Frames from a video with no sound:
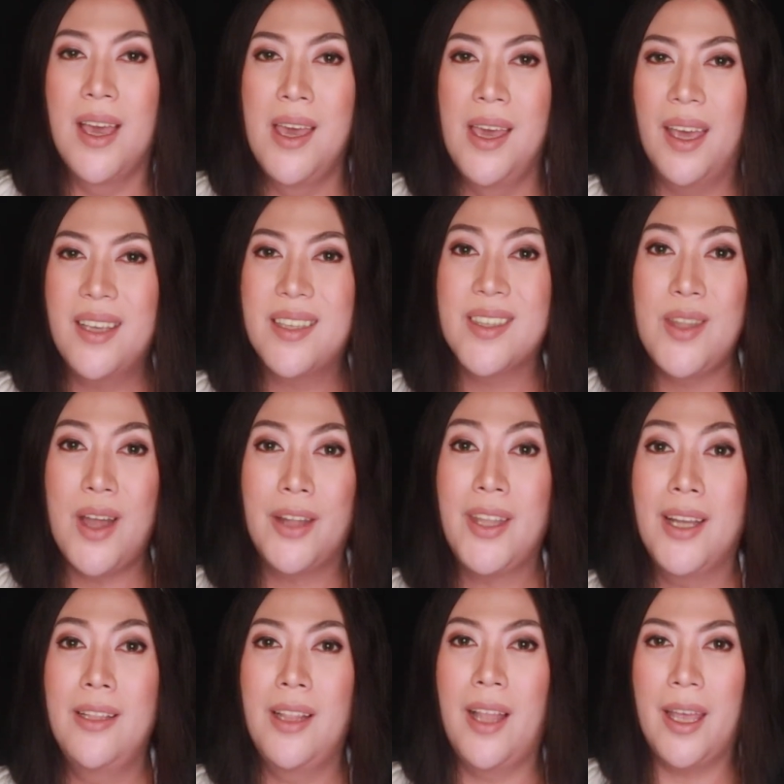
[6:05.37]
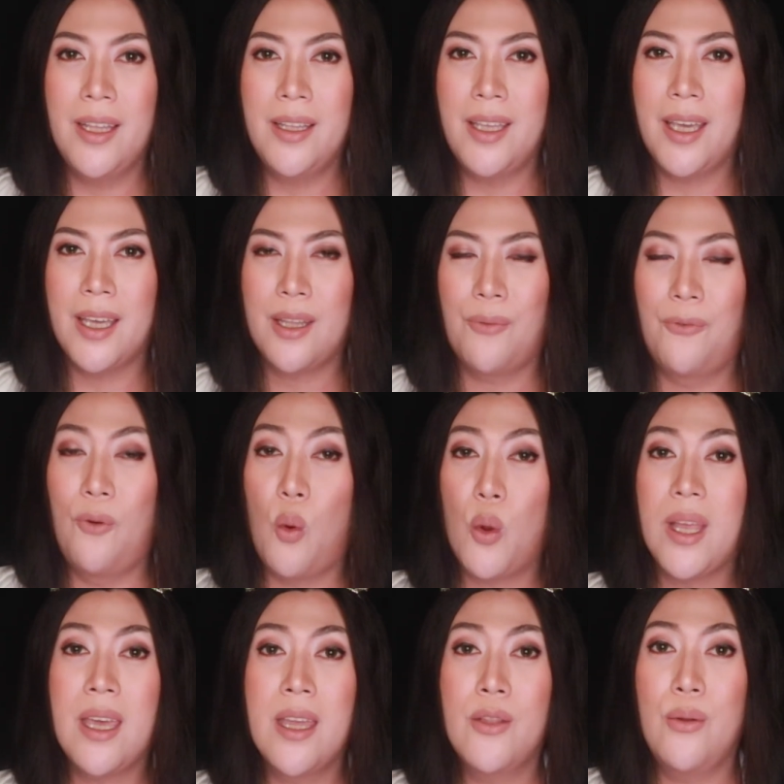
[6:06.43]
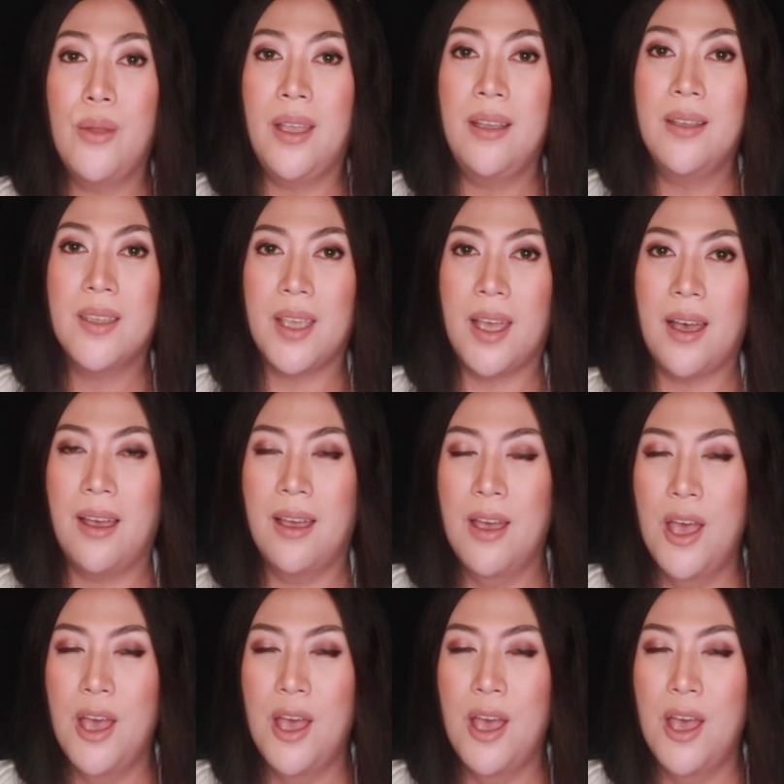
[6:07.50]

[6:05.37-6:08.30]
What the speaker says: is not aligned yet for Indonesia,